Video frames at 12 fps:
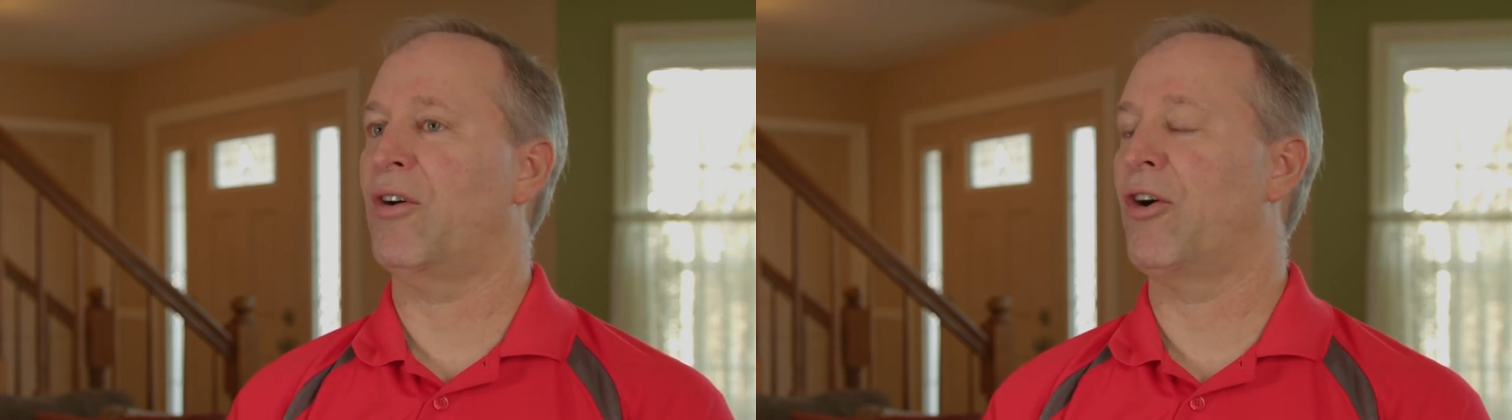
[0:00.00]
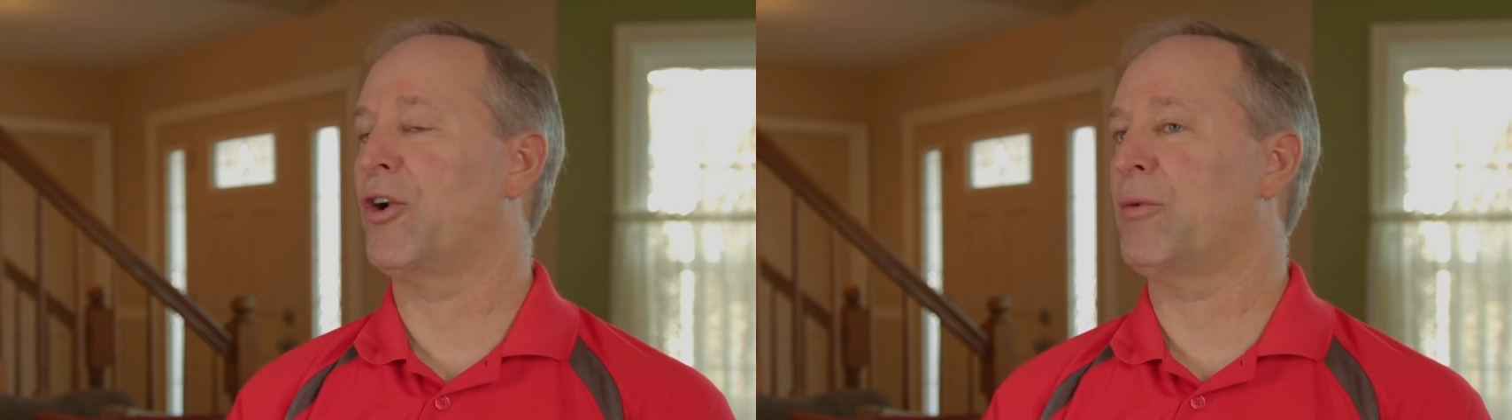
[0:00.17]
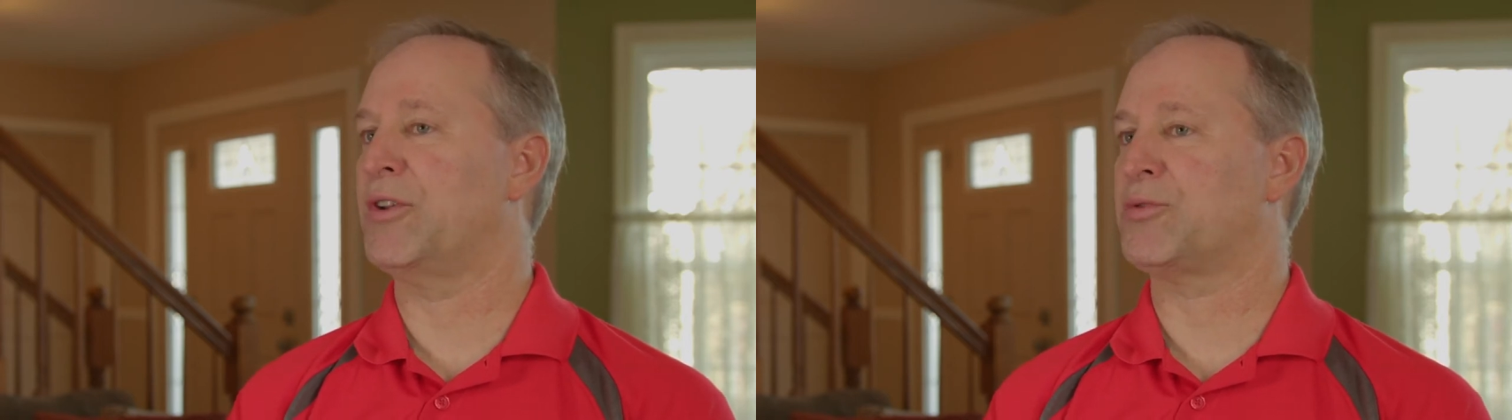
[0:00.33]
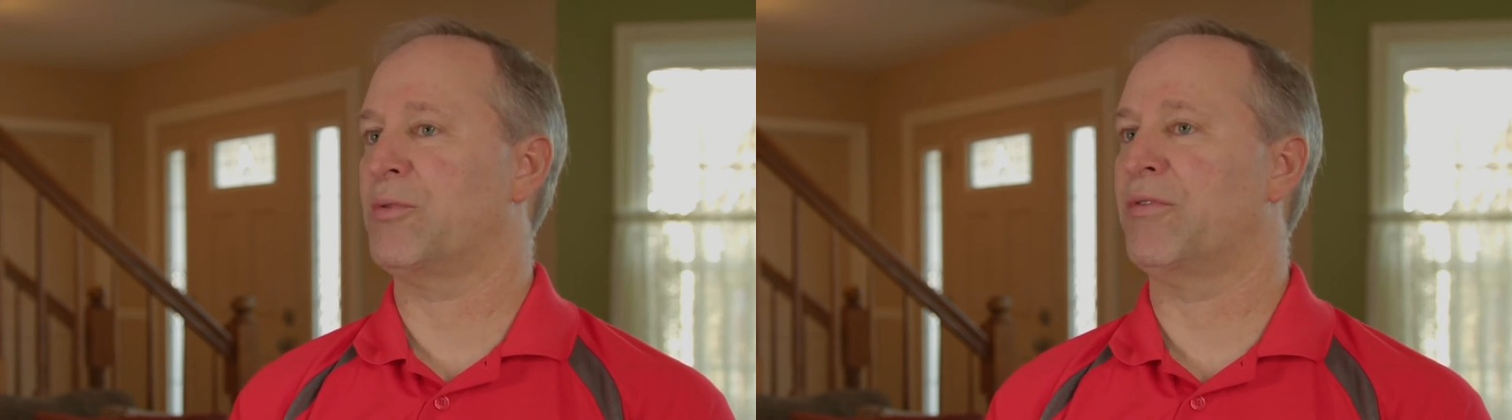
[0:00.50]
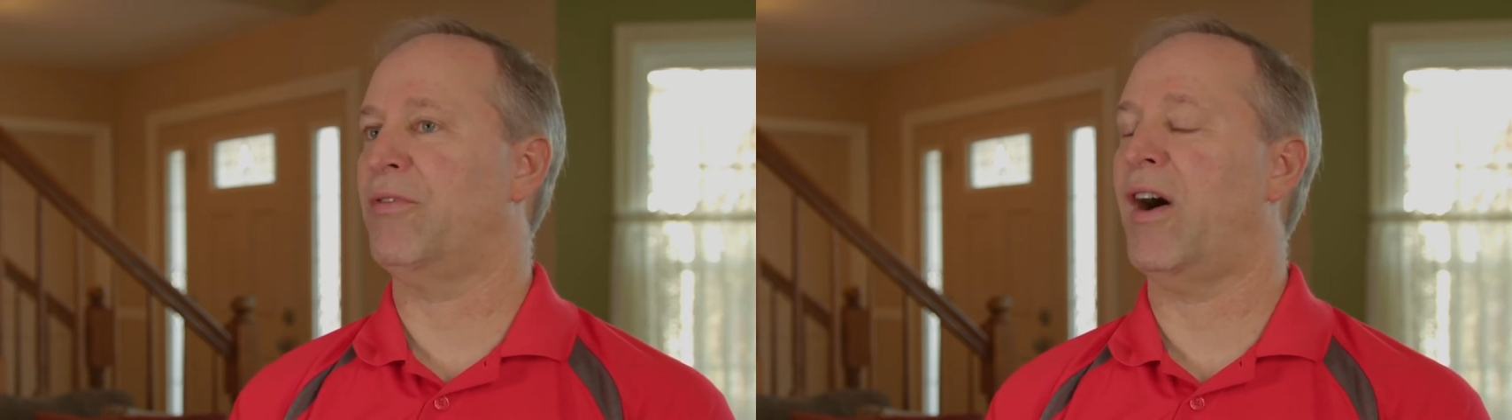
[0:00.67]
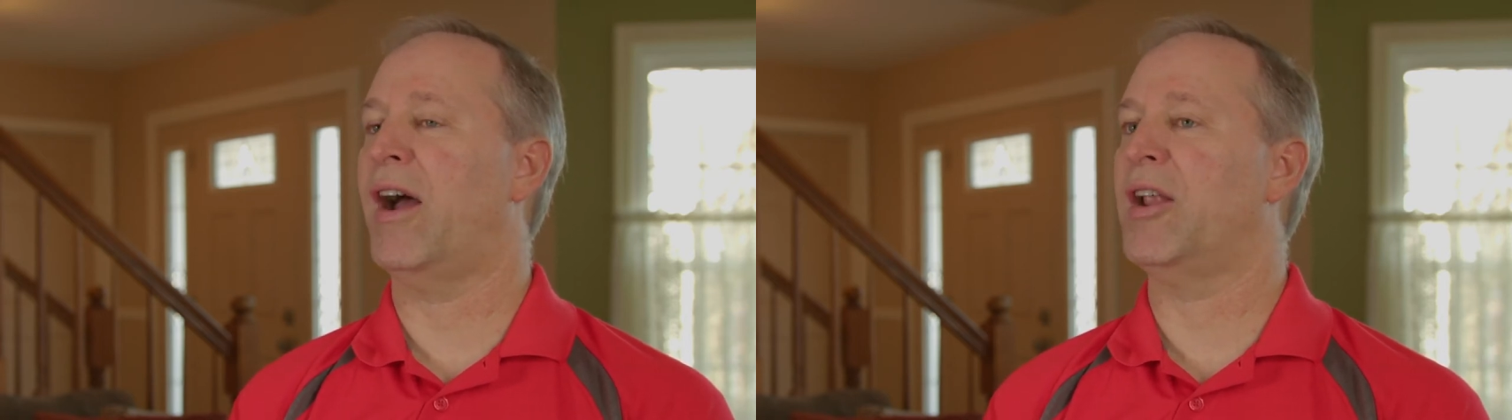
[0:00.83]
arteries were
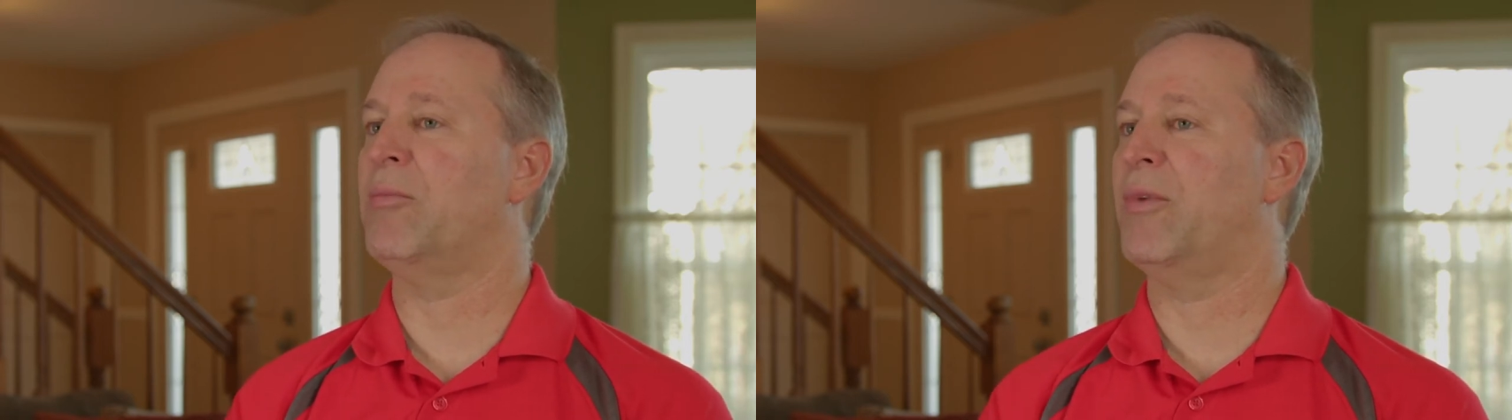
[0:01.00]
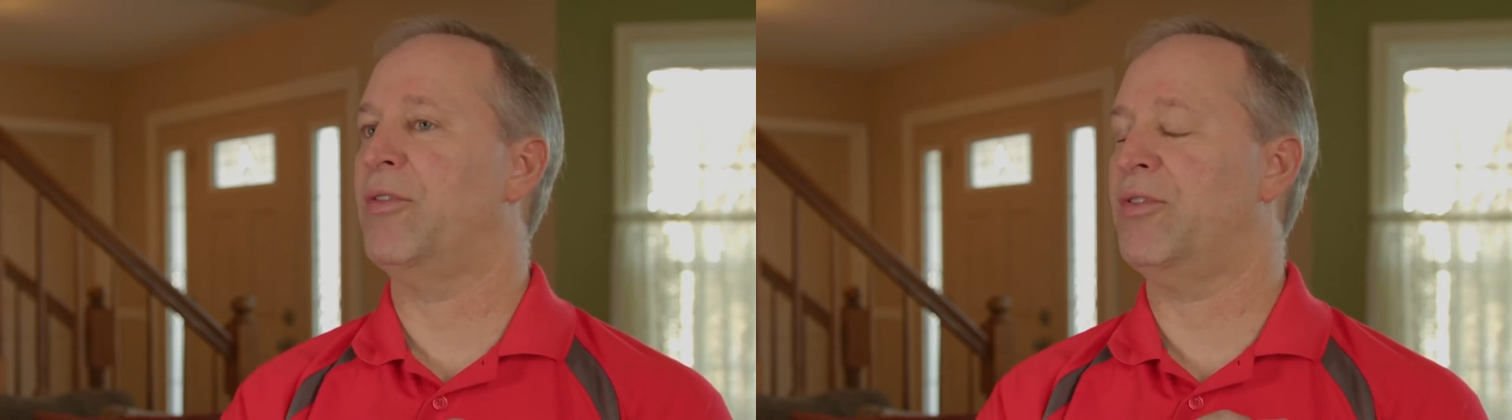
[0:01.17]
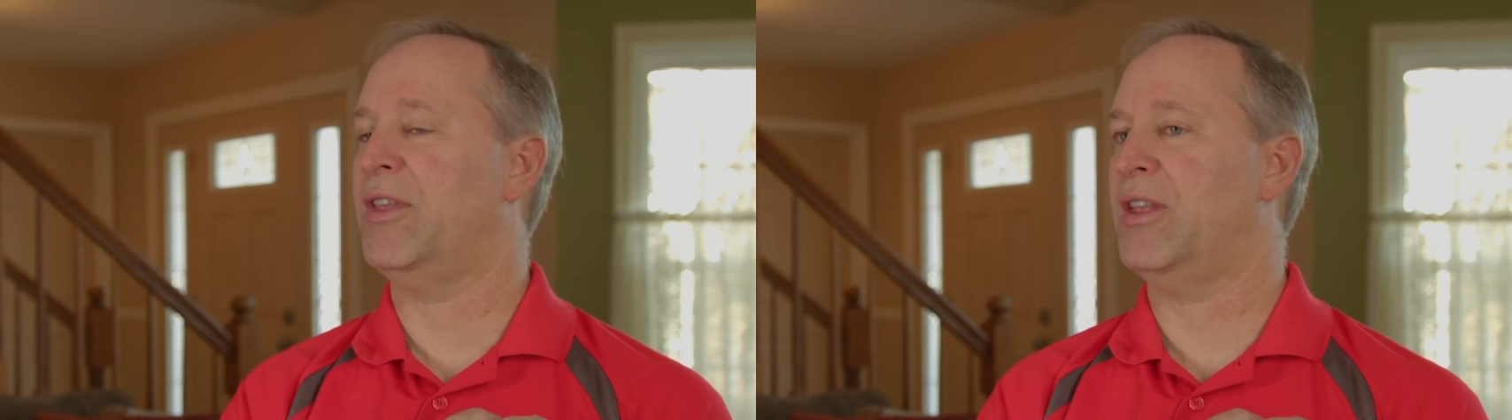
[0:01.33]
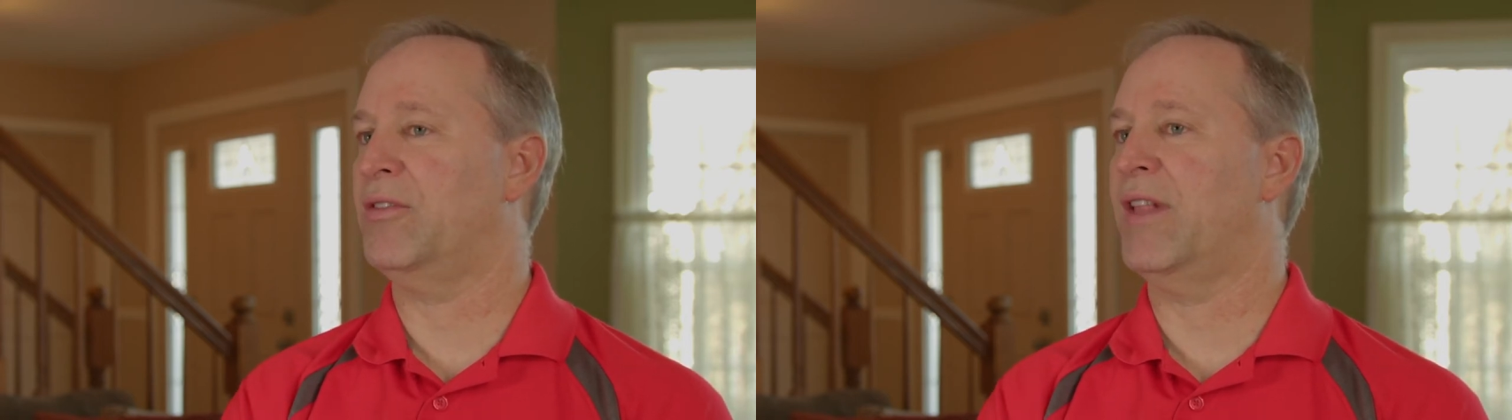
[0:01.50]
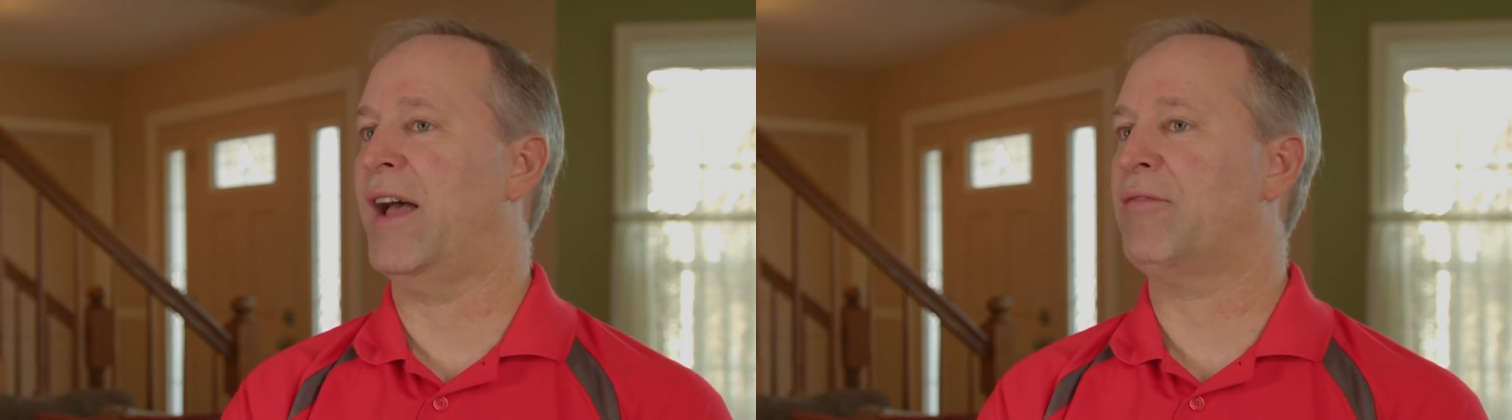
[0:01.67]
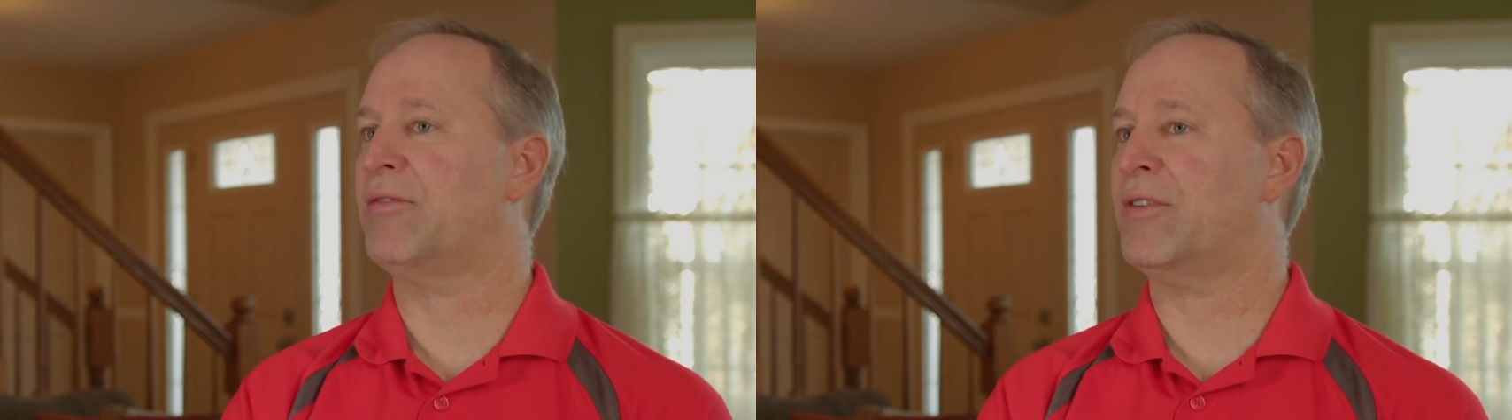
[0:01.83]
fine, but the
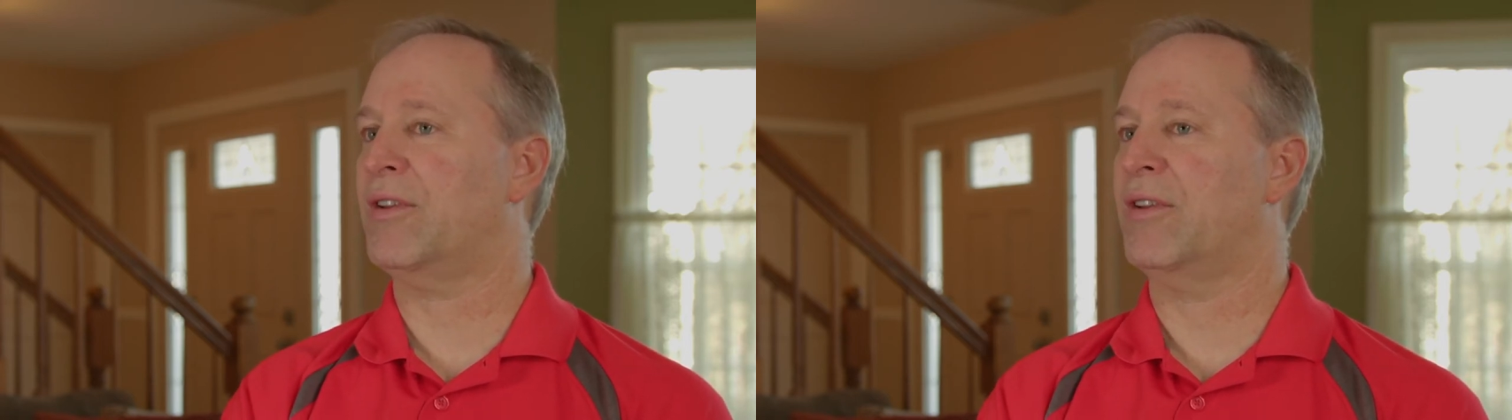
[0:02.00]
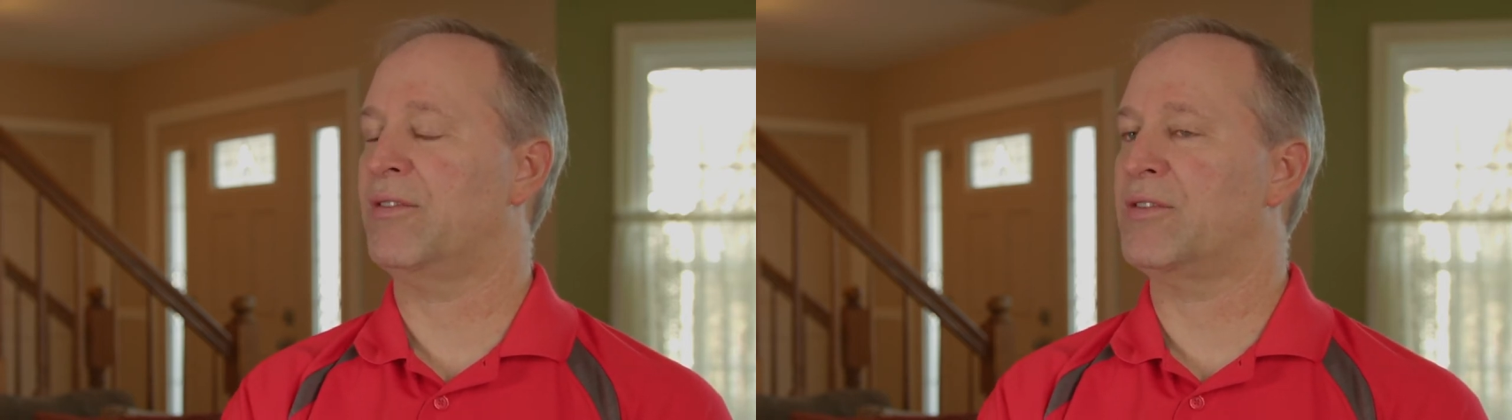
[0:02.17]
left,